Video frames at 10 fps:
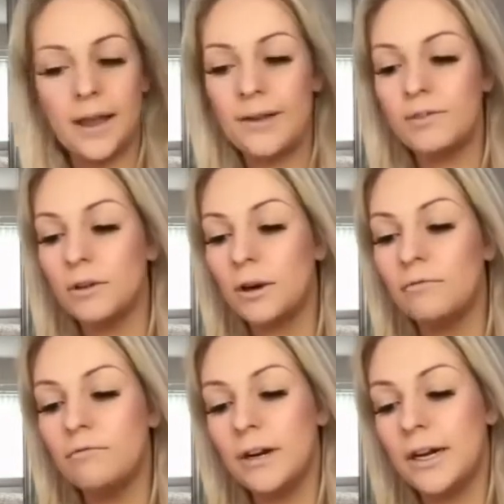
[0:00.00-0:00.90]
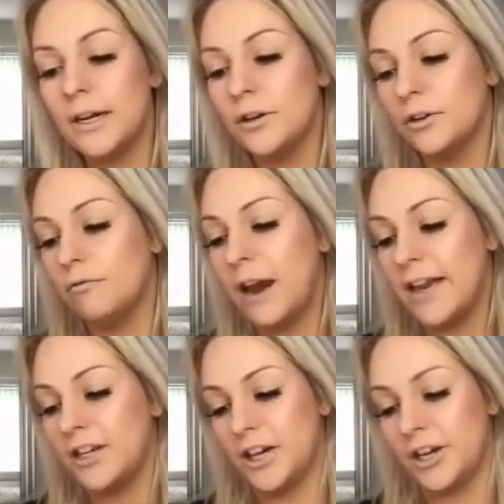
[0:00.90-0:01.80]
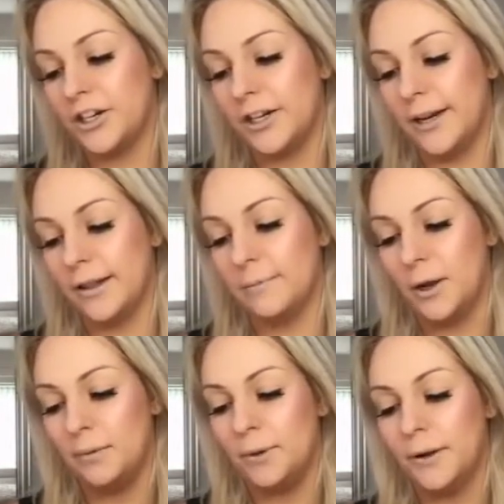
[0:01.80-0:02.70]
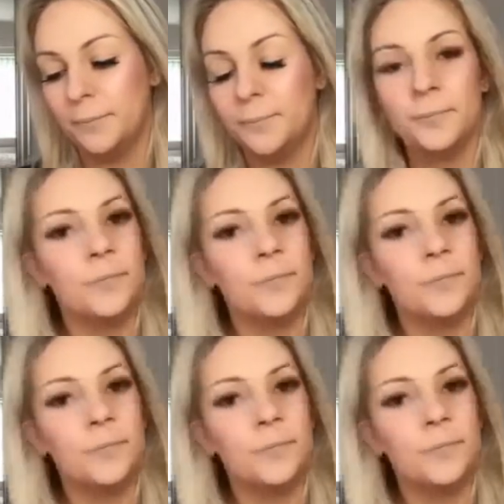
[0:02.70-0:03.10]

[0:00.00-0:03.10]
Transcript: they do a really good range actually at the moment.